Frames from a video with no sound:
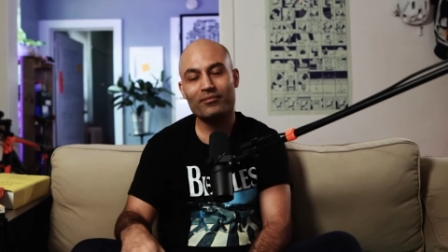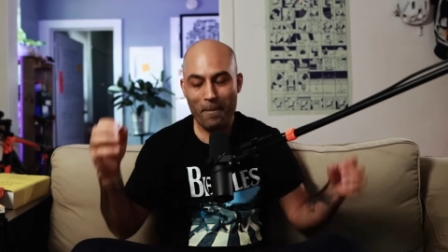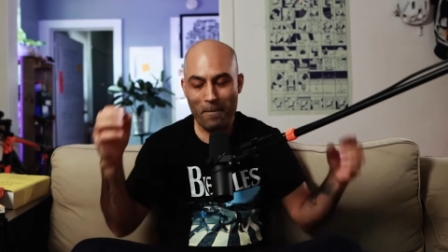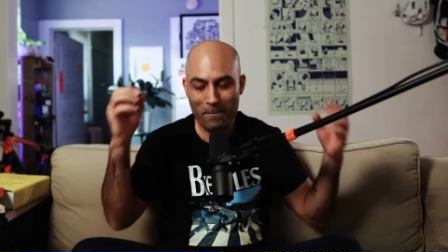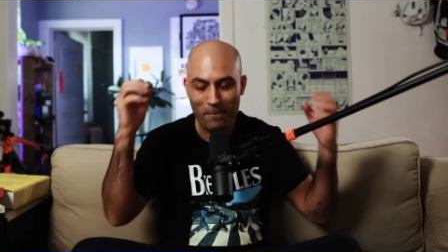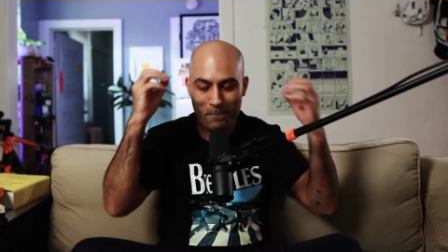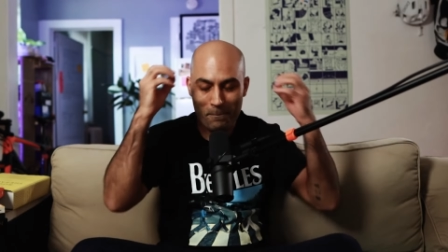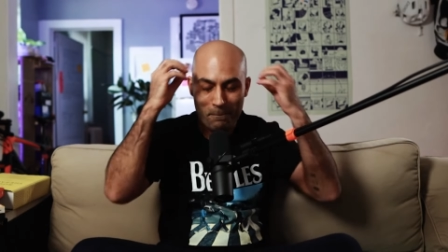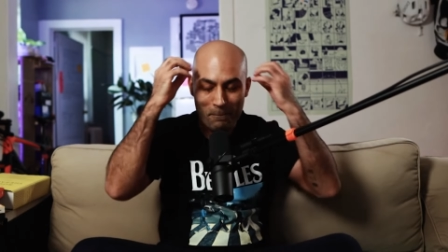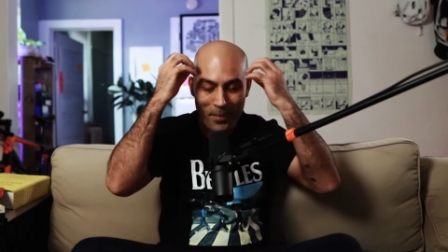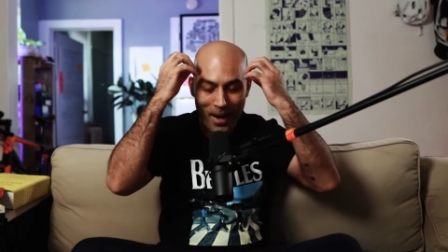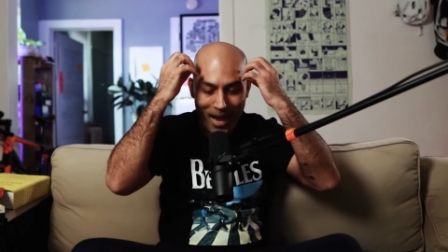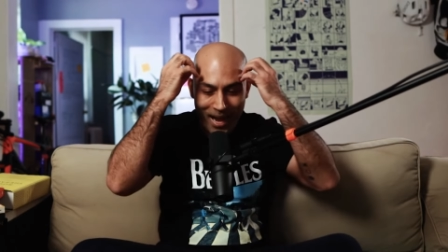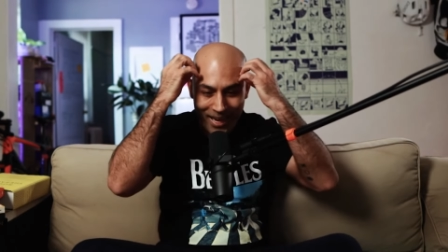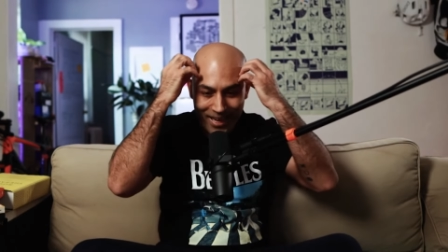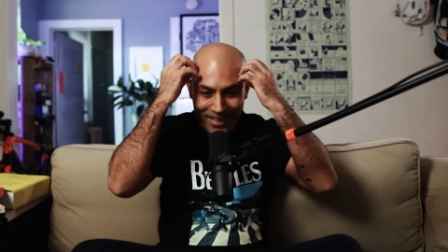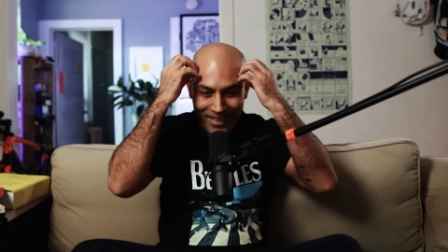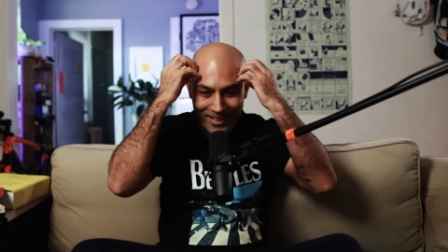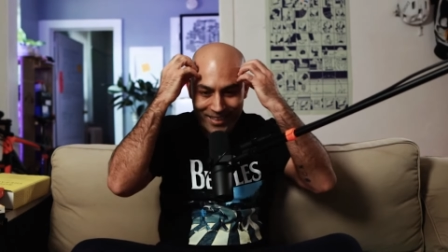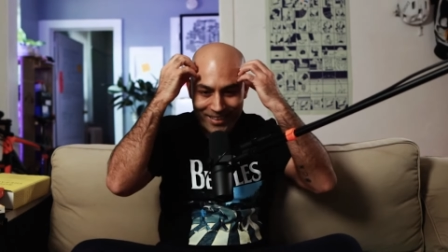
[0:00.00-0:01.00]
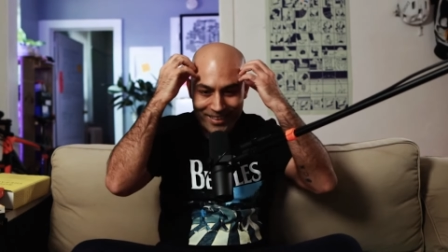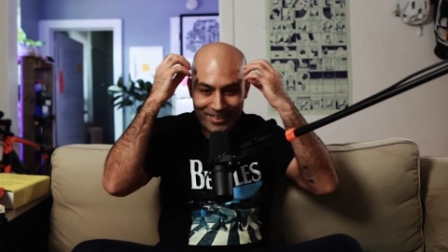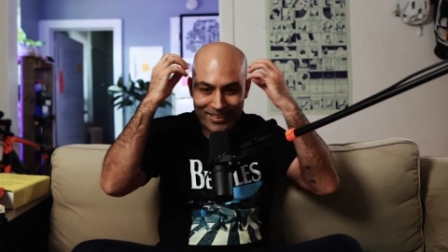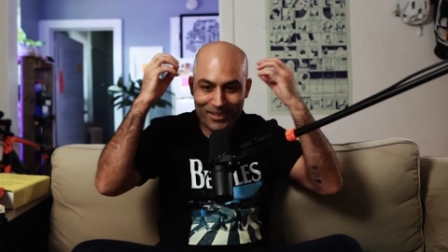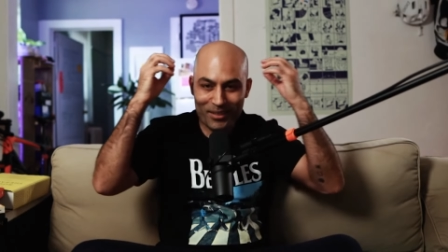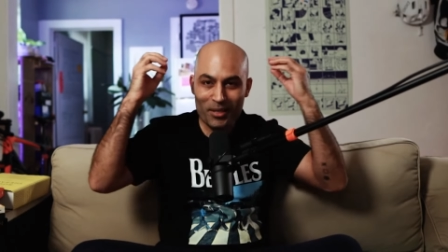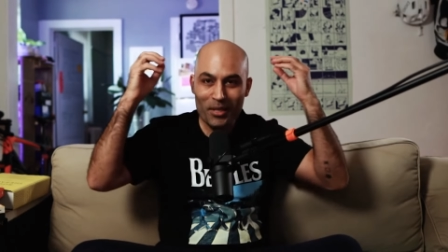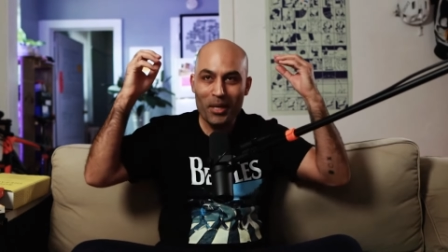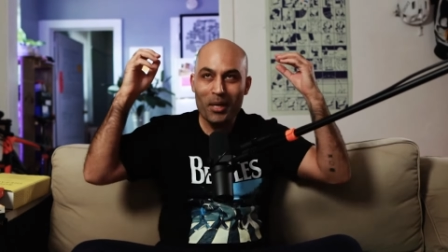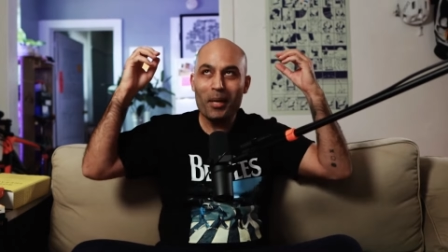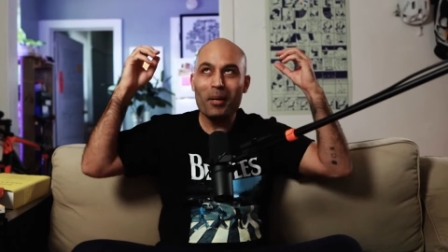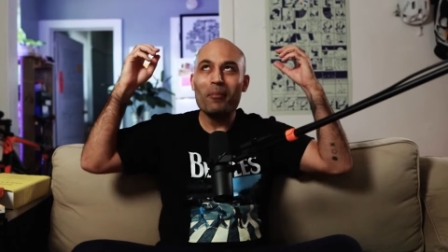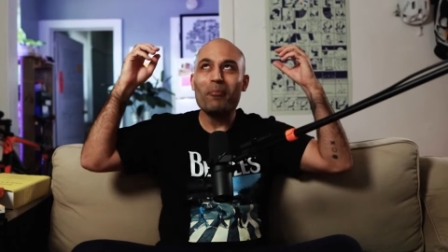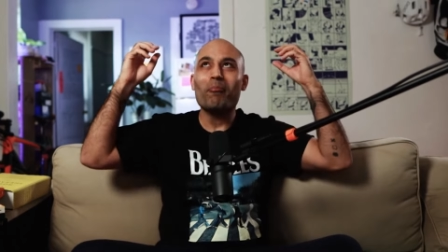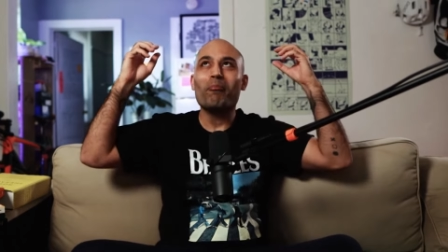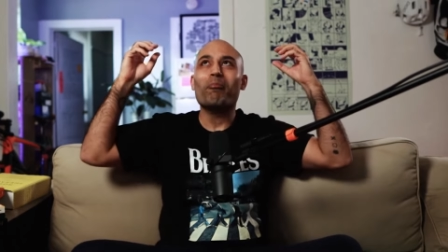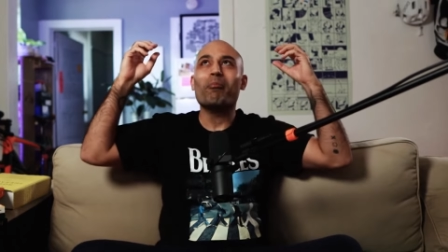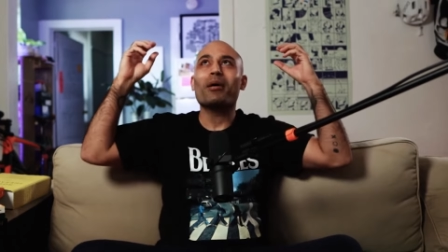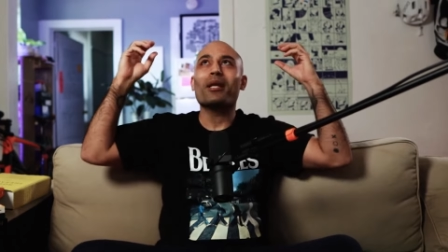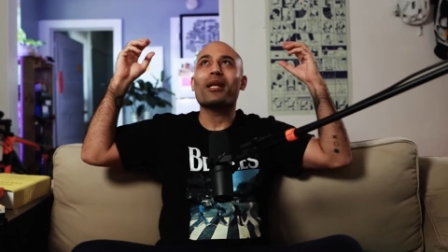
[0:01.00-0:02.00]
Mind
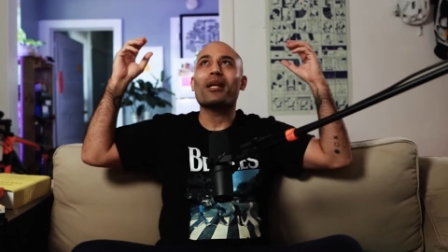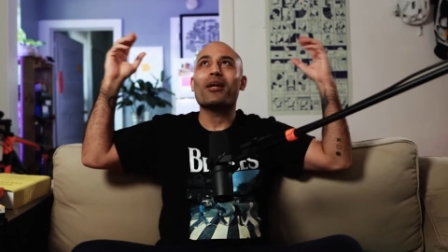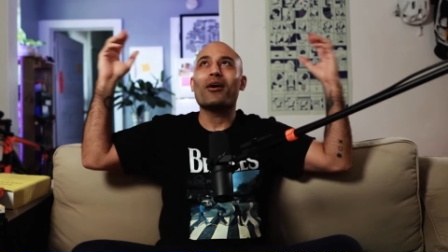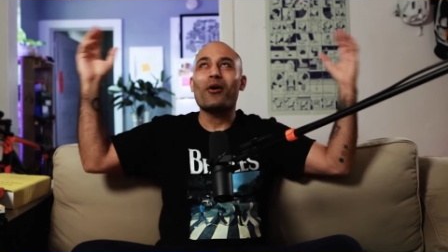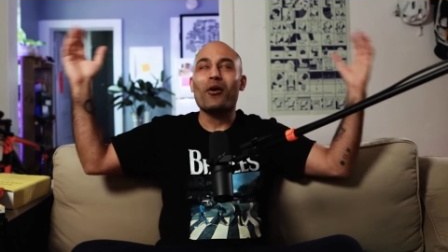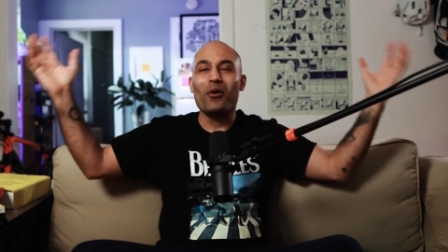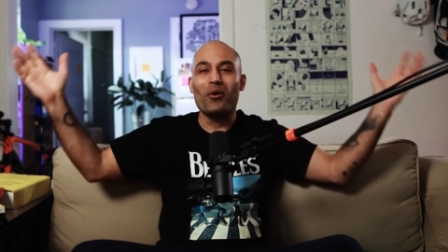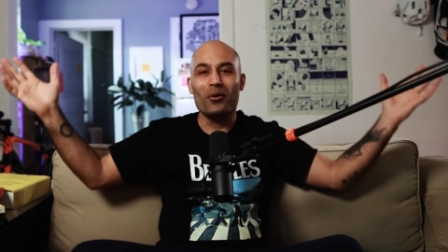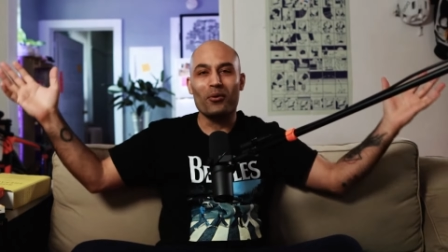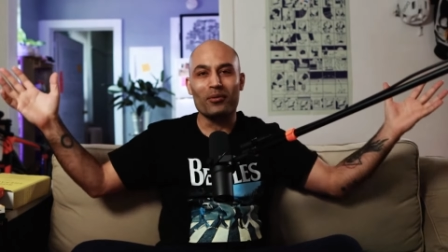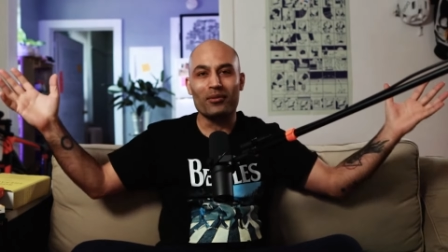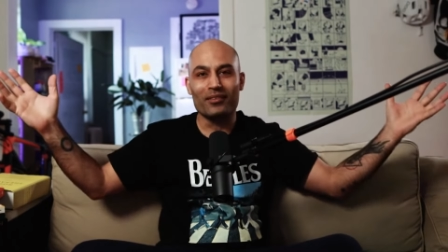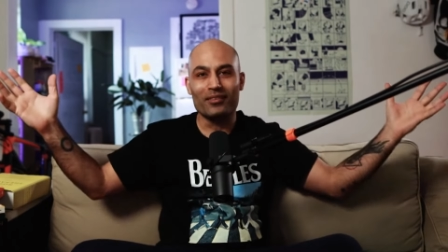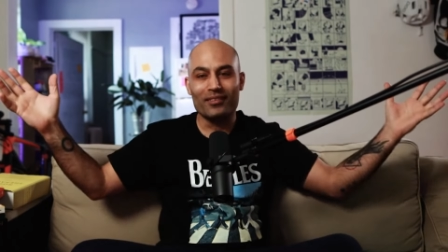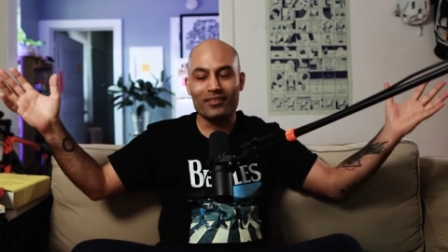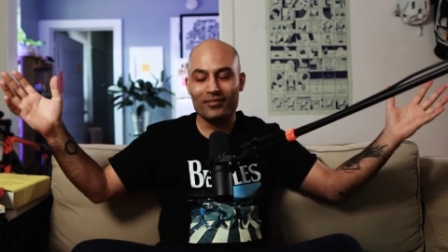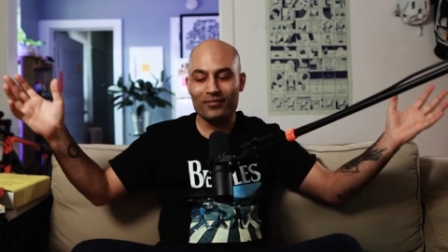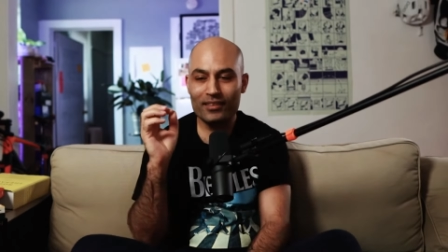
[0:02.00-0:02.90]
blown.